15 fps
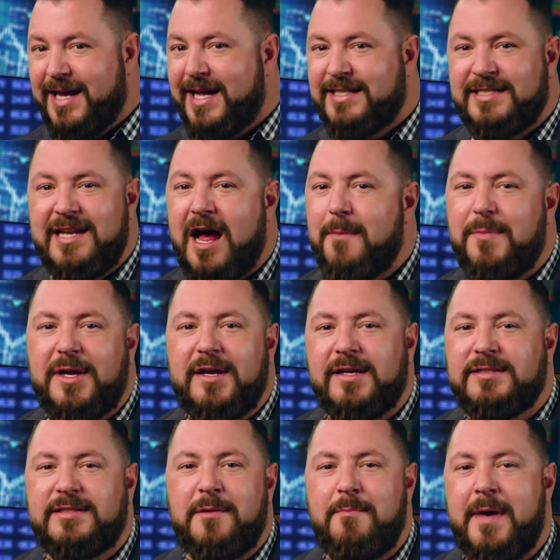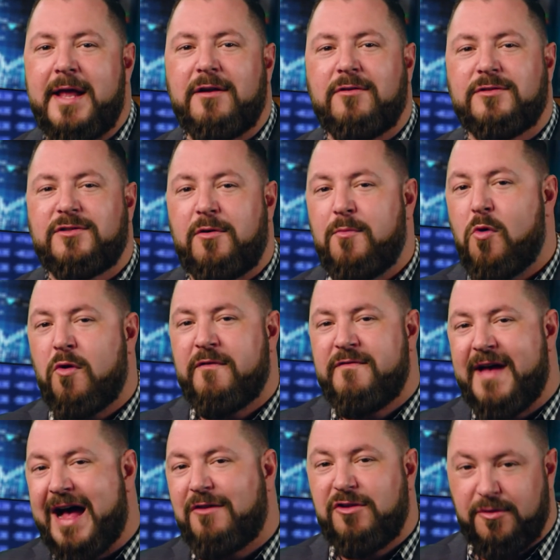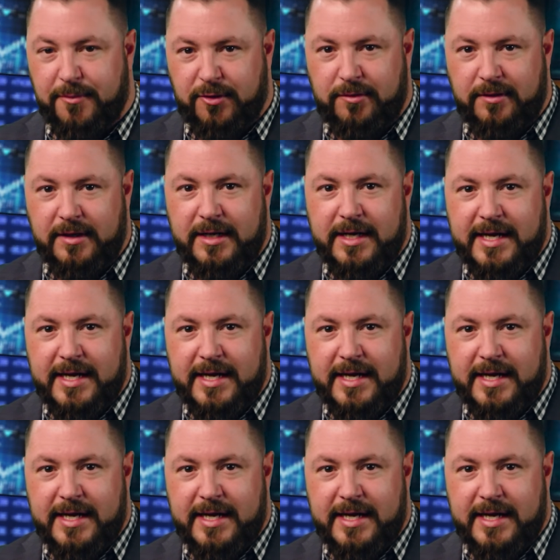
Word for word: it's not because the metals are more valuable.